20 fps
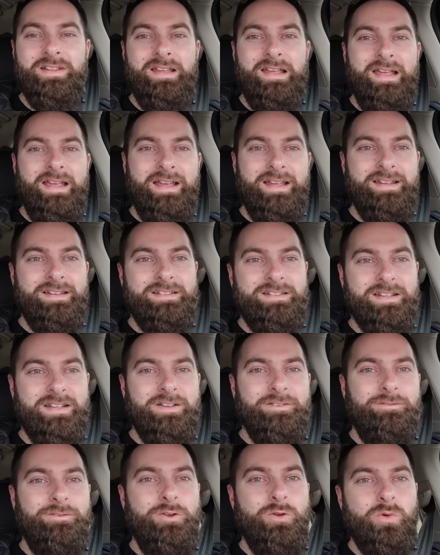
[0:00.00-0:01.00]
And
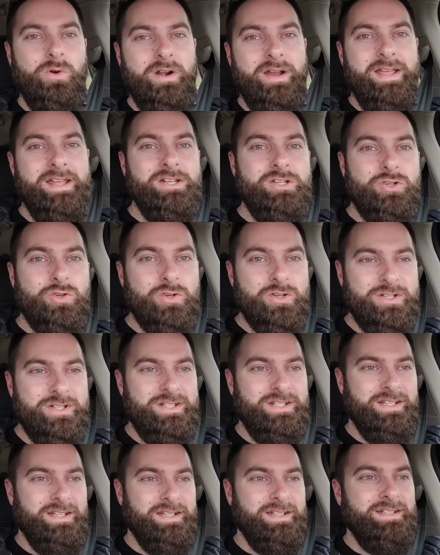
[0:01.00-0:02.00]
if you are
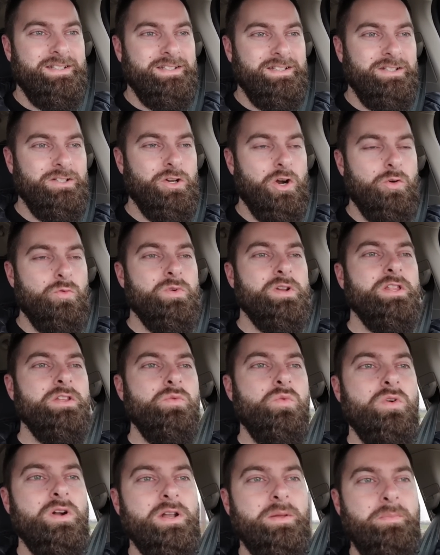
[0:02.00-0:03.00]
interested, you know, I really
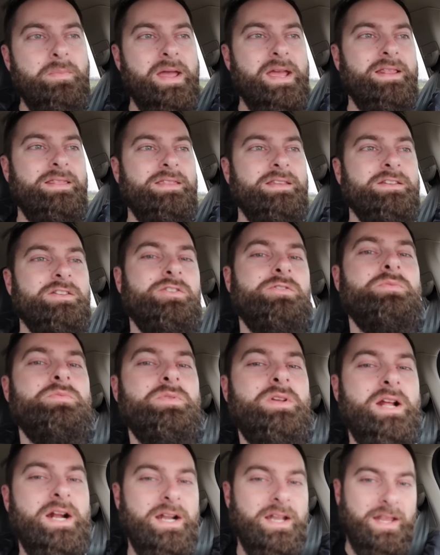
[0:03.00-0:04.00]
want to make this
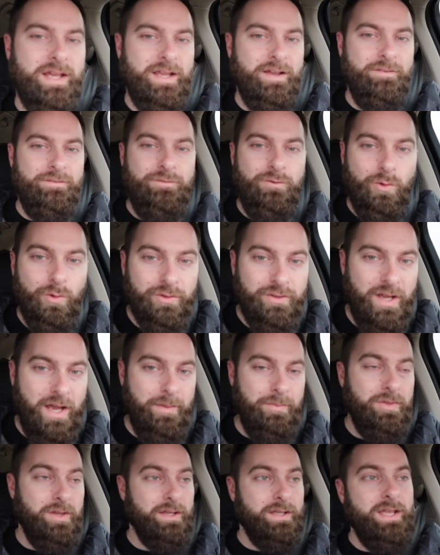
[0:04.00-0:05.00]
kind of like a
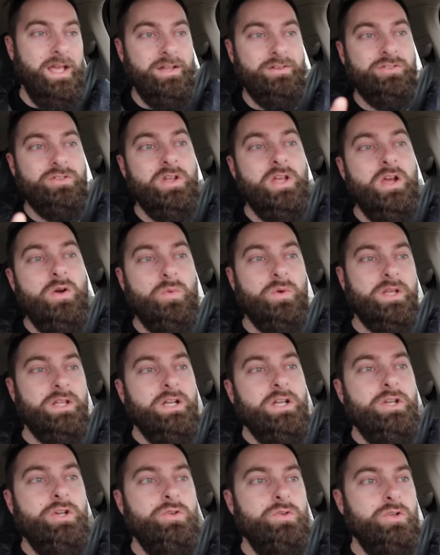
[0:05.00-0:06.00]
full-time thing. Yes, we're
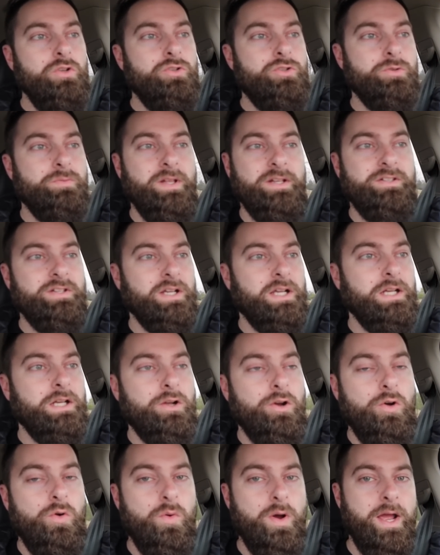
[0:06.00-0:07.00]
going to do YouTube. That's not going
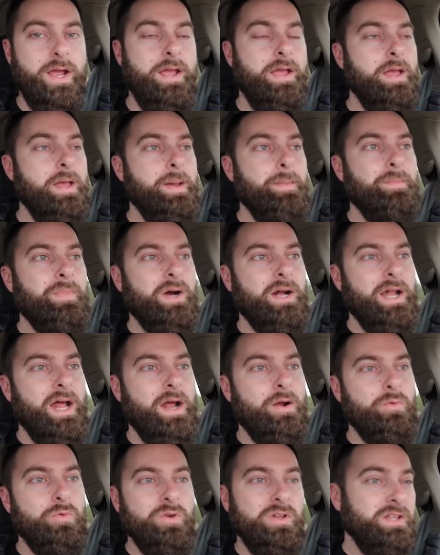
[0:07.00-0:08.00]
to go away. But
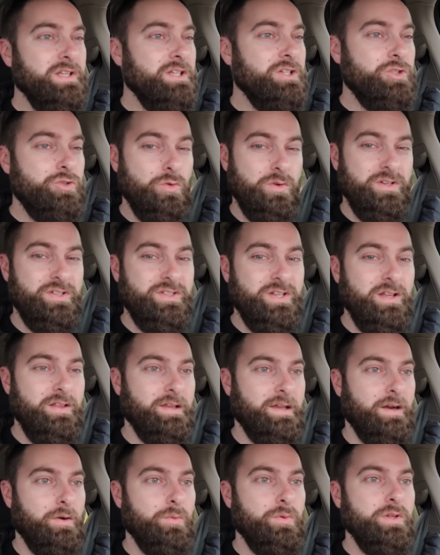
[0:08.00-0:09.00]
I really enjoy
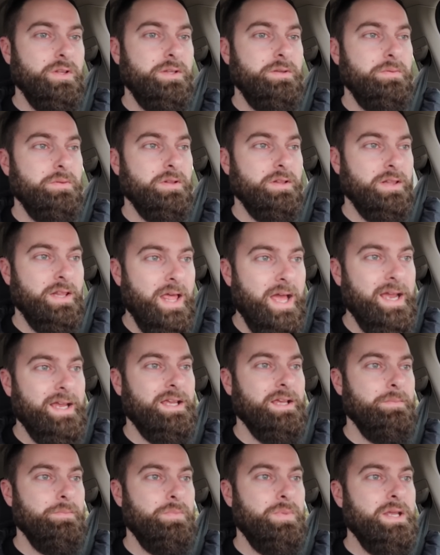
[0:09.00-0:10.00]
selling. I really
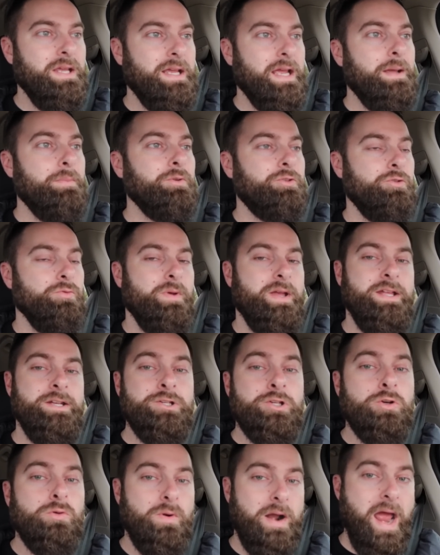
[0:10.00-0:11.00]
like being able to
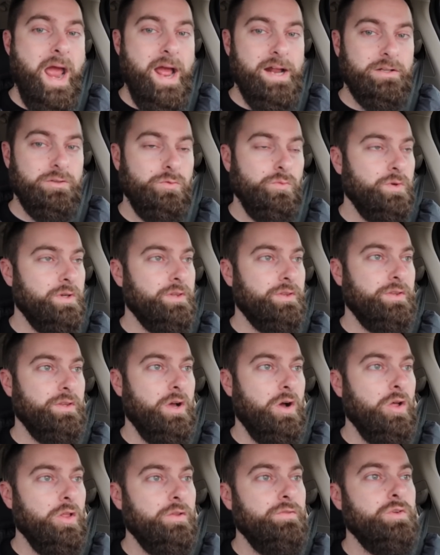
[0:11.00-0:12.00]
interact
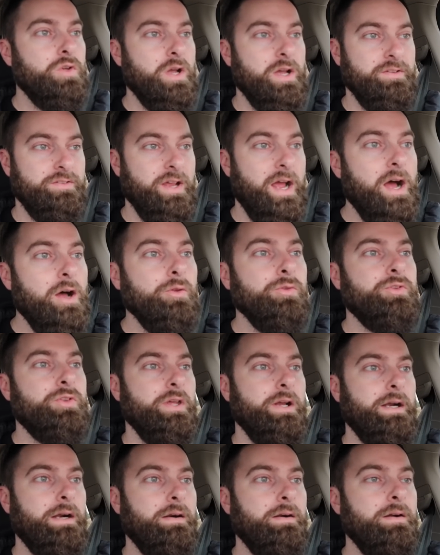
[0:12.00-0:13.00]
with all of you guys out
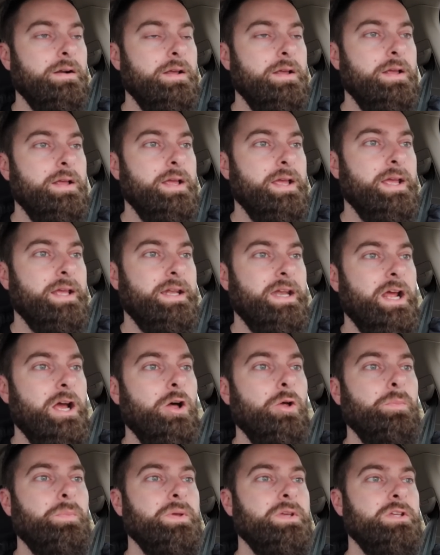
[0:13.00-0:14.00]
there and
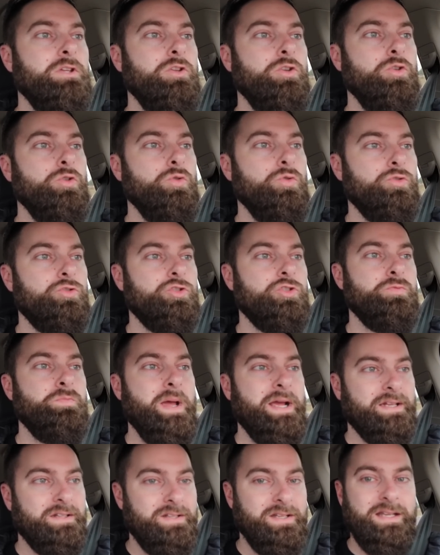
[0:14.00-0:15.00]
helping you
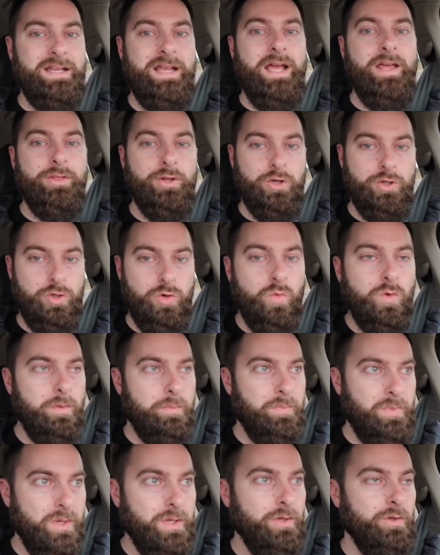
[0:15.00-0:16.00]
spec together your
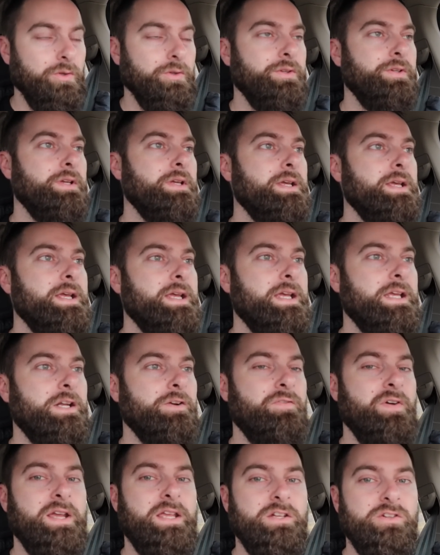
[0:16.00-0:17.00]
build. And
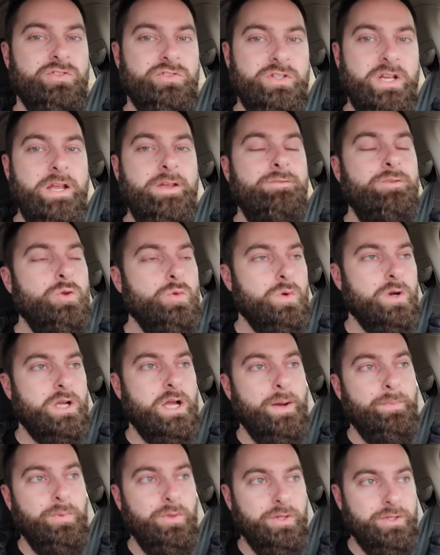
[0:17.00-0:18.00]
if I can save you a
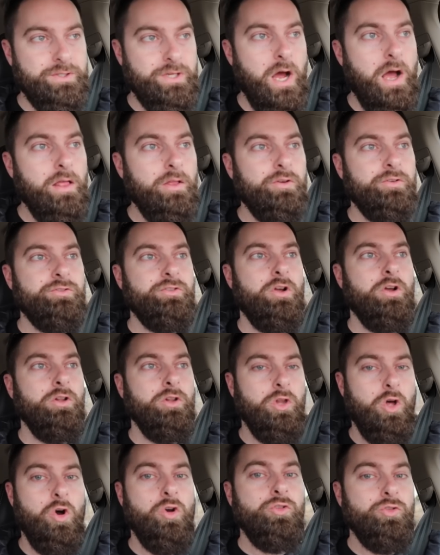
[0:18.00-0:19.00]
couple of dollars
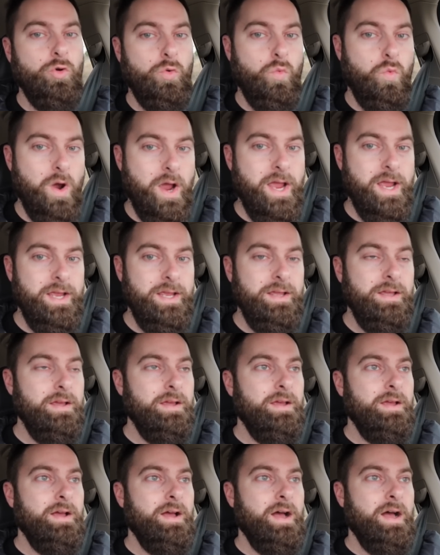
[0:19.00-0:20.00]
along the way,
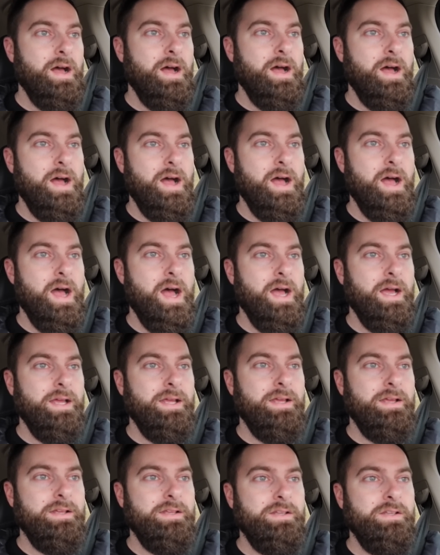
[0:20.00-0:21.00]

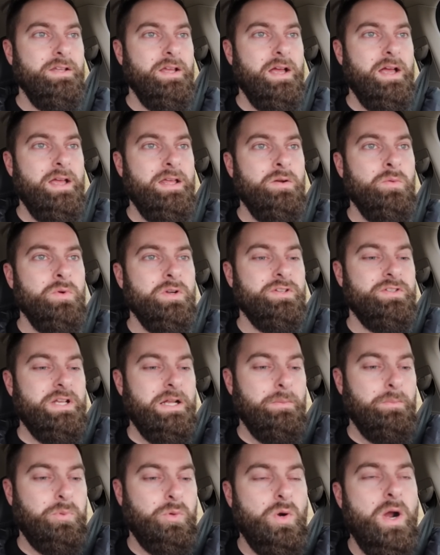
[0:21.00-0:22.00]
I don't want to
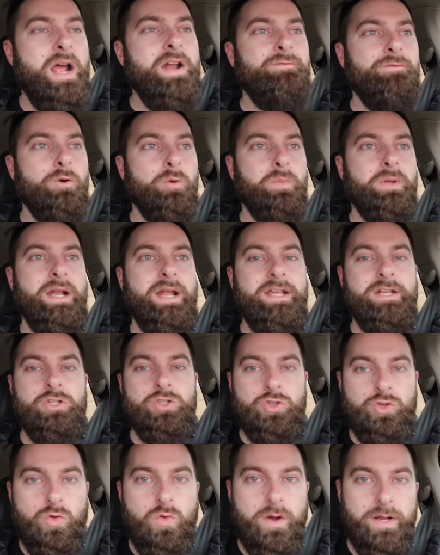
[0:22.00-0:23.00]
sound prideful, but I
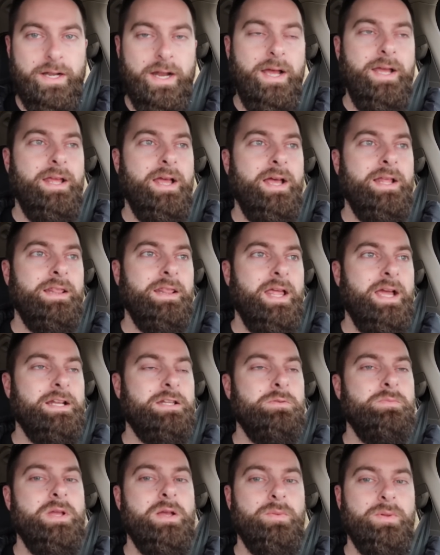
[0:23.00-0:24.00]
enjoy it. I
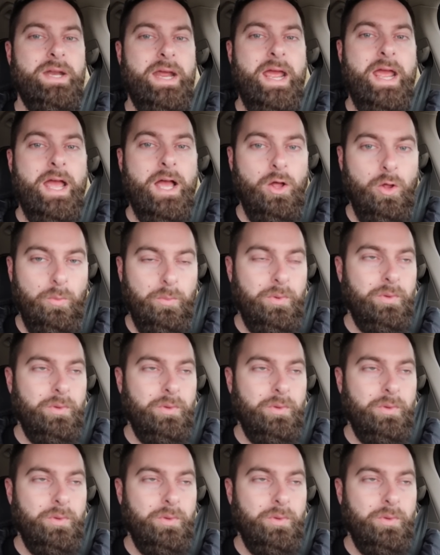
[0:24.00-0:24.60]
like to be able to help.